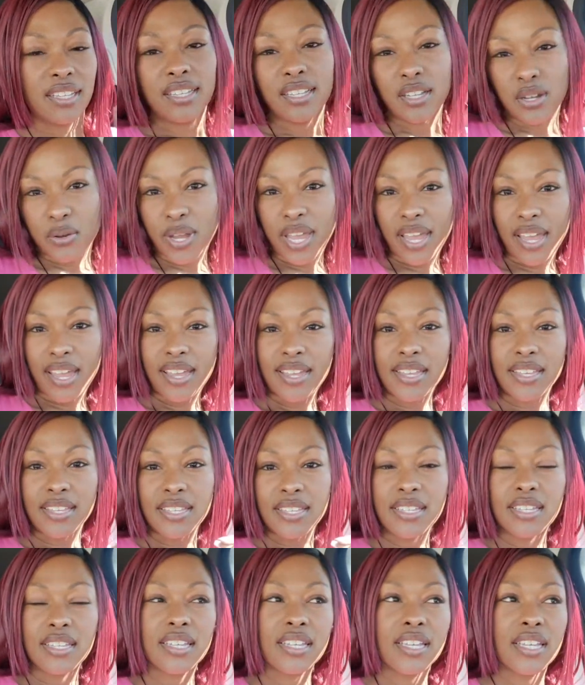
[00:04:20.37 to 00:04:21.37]
Okay?
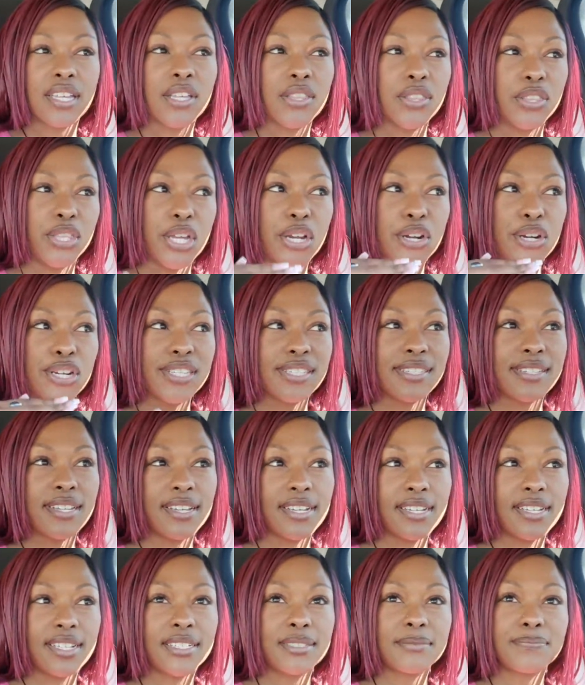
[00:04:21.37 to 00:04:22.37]
There's
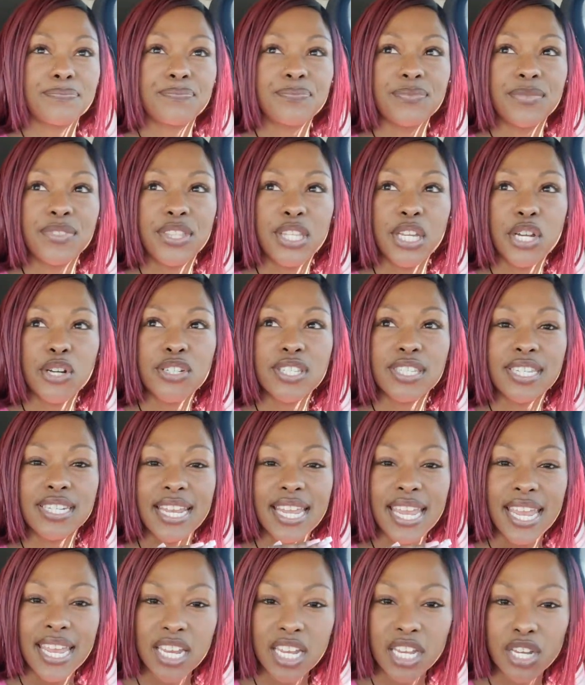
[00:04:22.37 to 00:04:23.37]
an
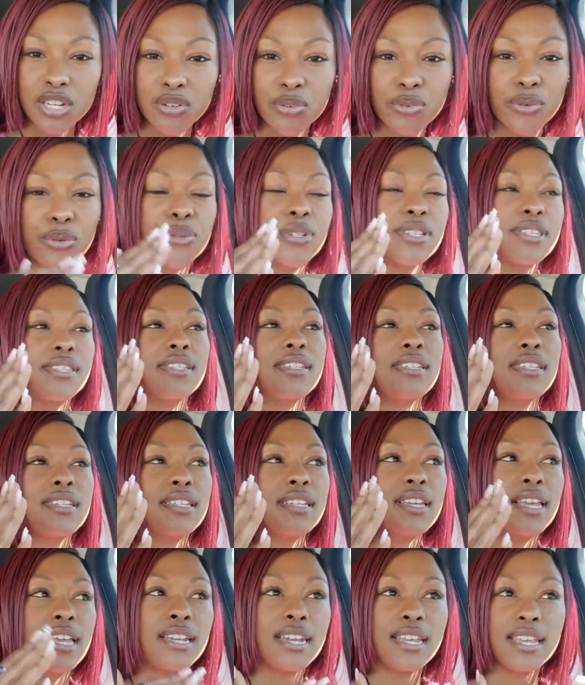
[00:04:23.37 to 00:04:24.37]

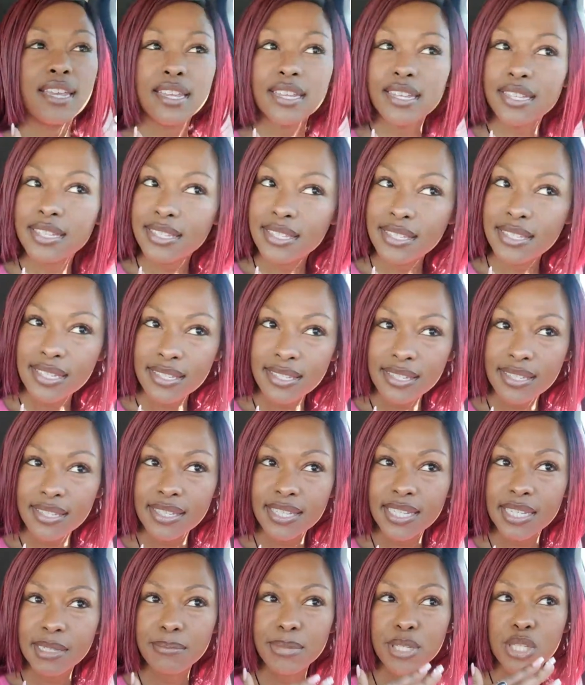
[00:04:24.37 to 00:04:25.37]
incongruency, an
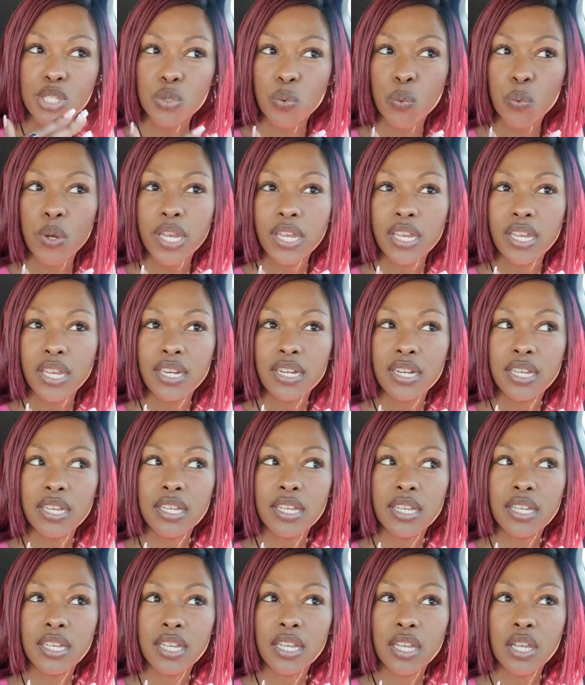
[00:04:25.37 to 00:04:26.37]
inconsistency between
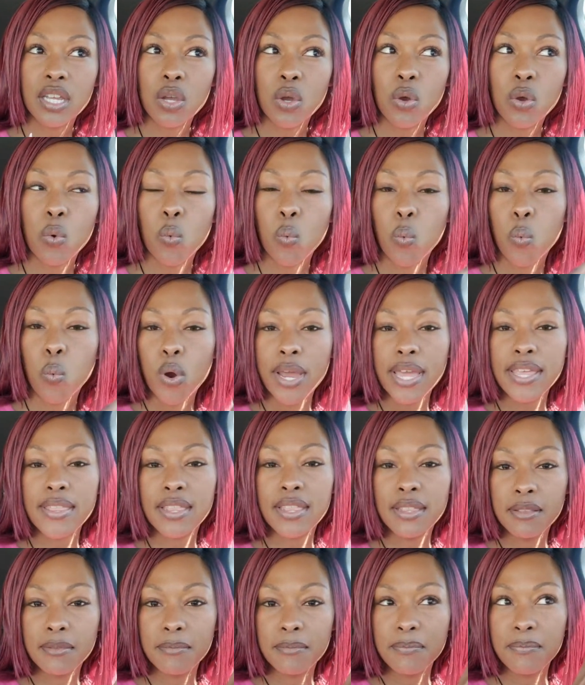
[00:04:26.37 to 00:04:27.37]
what
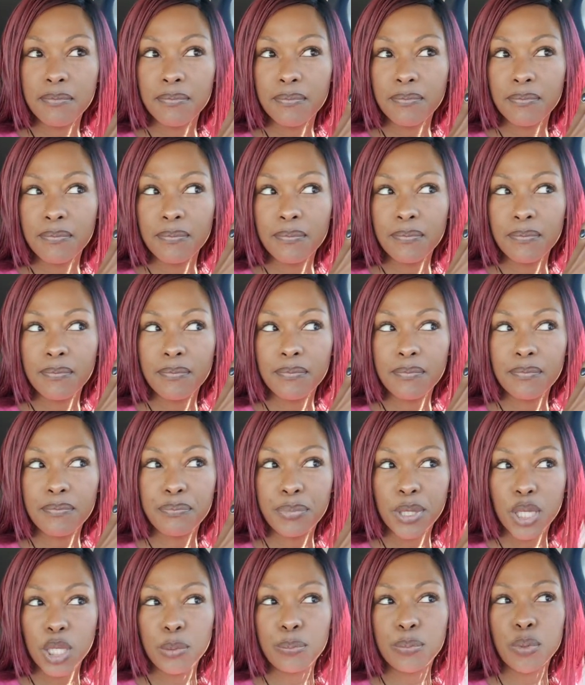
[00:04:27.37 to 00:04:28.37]

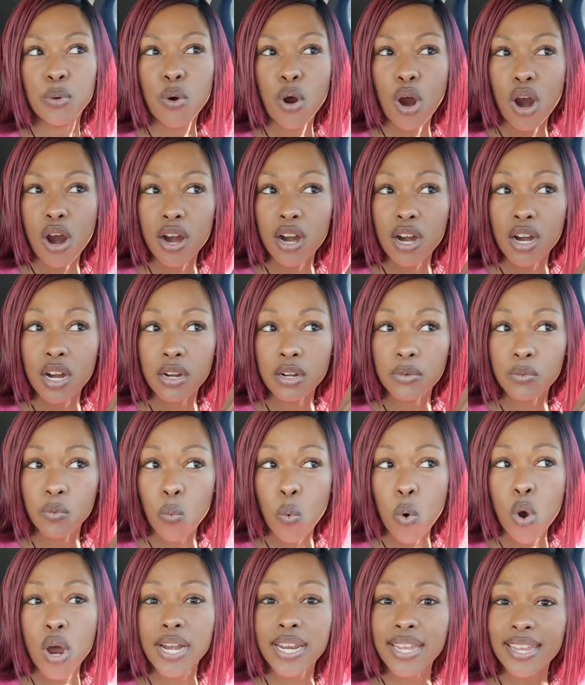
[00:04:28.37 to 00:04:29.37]
people are
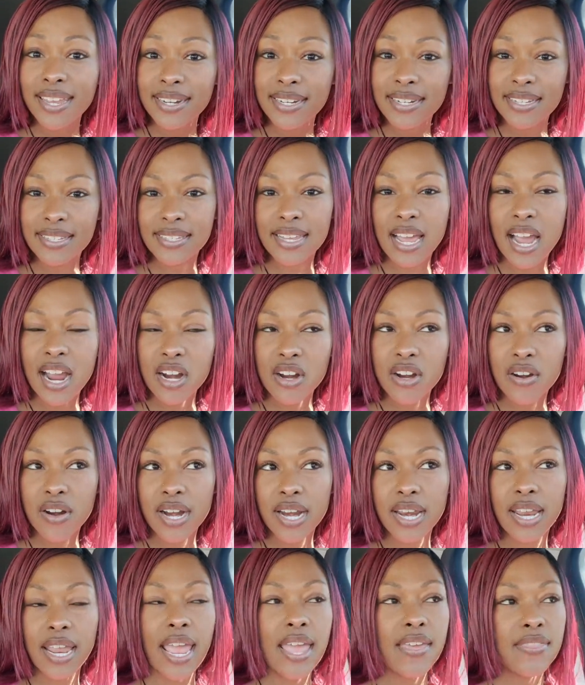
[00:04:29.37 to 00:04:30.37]
wanting and
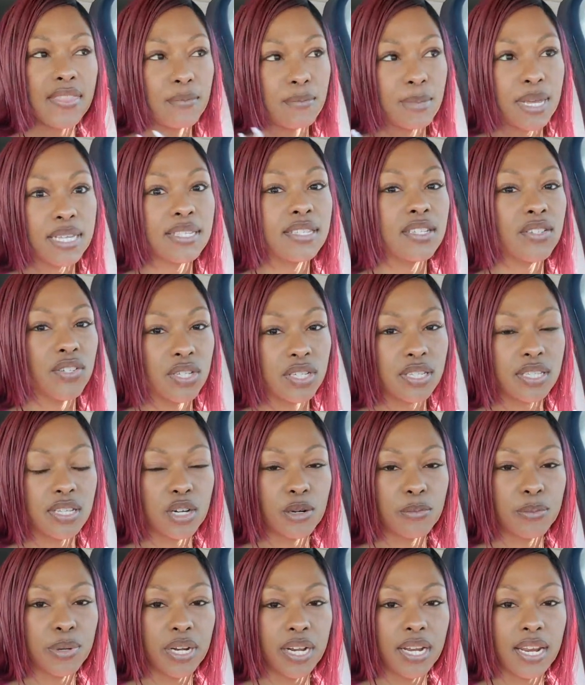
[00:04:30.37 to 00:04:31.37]
desiring and the messages that
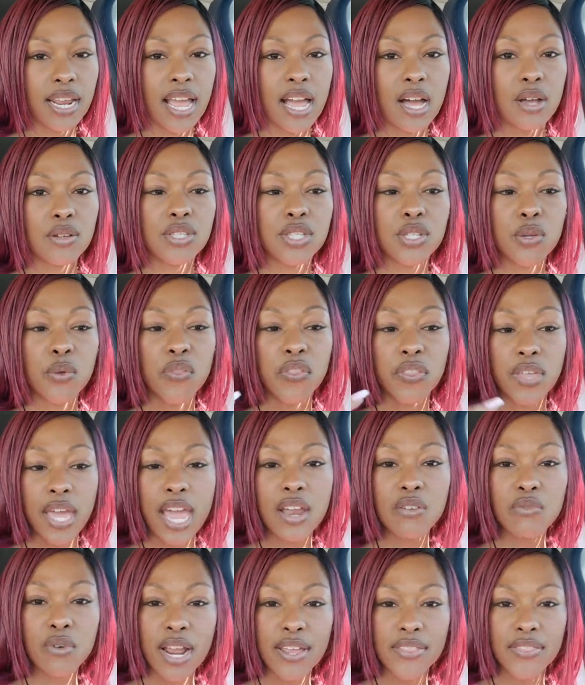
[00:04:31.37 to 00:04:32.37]
are putting out. So
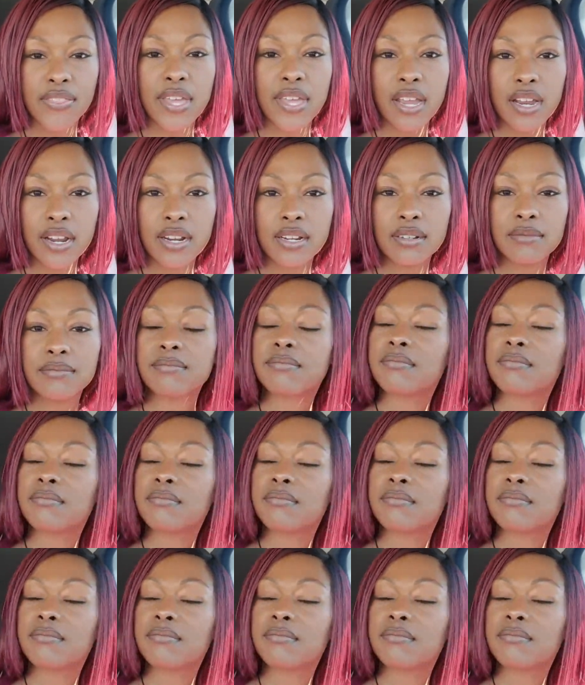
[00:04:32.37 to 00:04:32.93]
that right there,